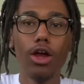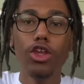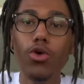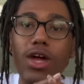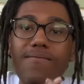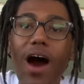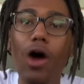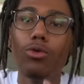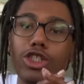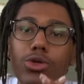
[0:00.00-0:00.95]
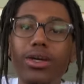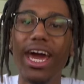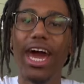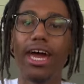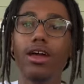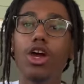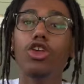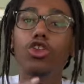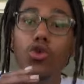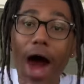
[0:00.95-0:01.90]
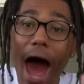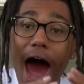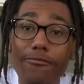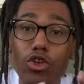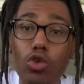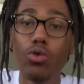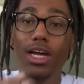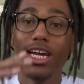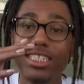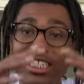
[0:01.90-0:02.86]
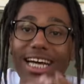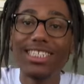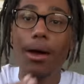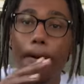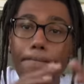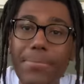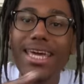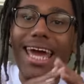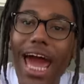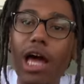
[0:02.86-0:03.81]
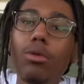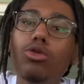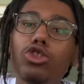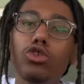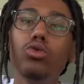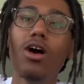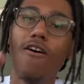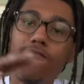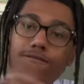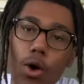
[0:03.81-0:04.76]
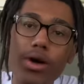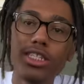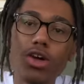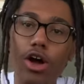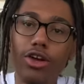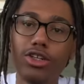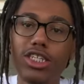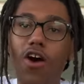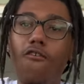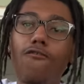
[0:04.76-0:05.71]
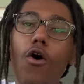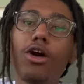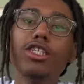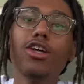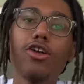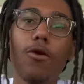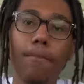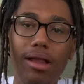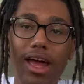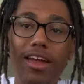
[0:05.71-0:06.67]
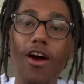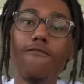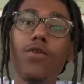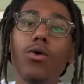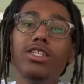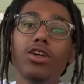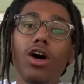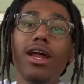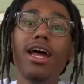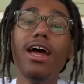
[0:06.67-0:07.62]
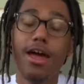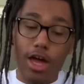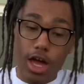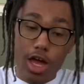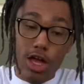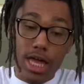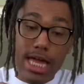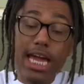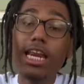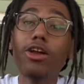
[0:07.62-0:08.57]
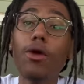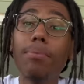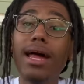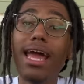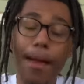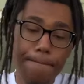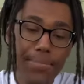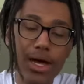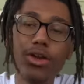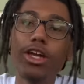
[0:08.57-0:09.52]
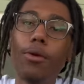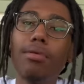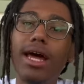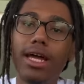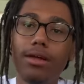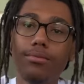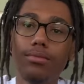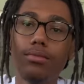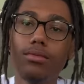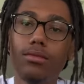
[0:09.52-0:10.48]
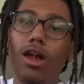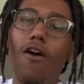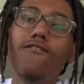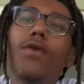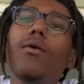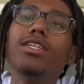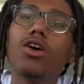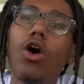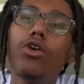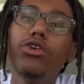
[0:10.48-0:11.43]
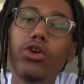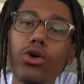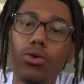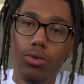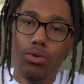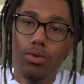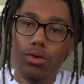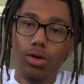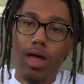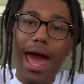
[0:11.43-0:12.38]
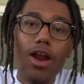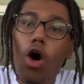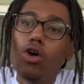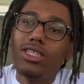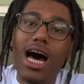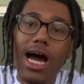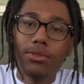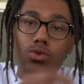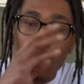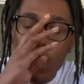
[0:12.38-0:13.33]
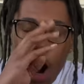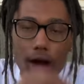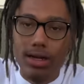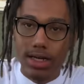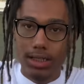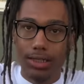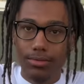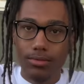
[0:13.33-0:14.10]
You give out what you get. You have to just be able to focus on yourself, focus on your plate, focus on eating your plate and building your plate. Focus on you at all times, regardless.